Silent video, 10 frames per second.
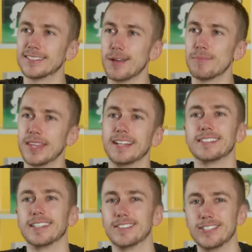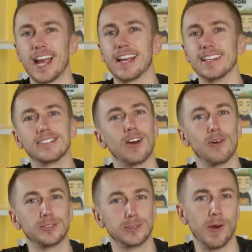some things in the chat you have to
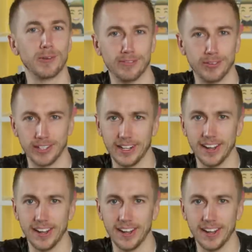hold smoke for, you